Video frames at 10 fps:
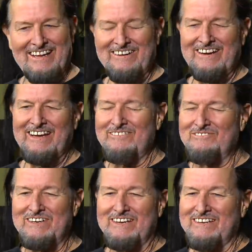And they're
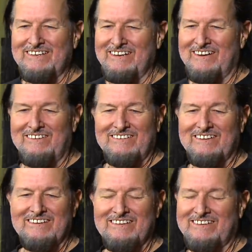hitting, but it you know
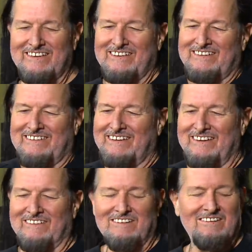it, it
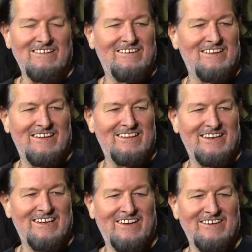didn't hurt or
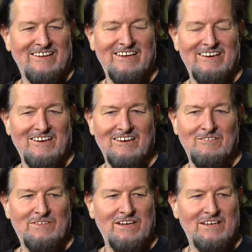nothing. They couldn't get a
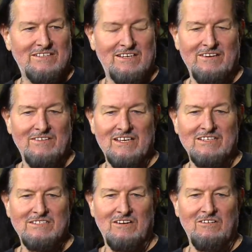good punch and
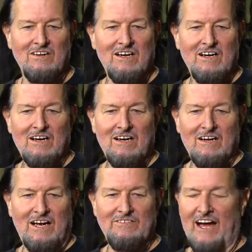everything. So
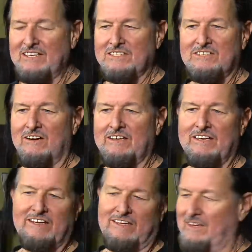I've, i just start
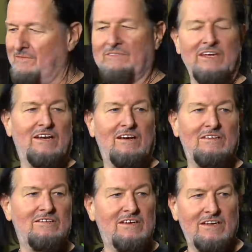kicking them, you
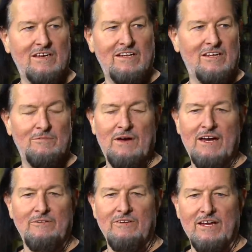know, in the
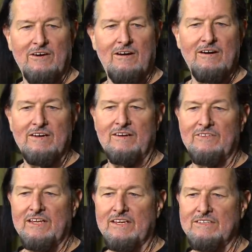body really hard and
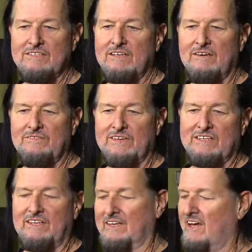everything and stuff,
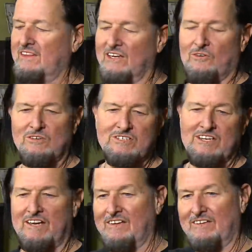and t- got the door
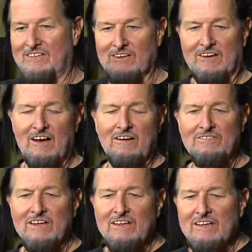shut and took off.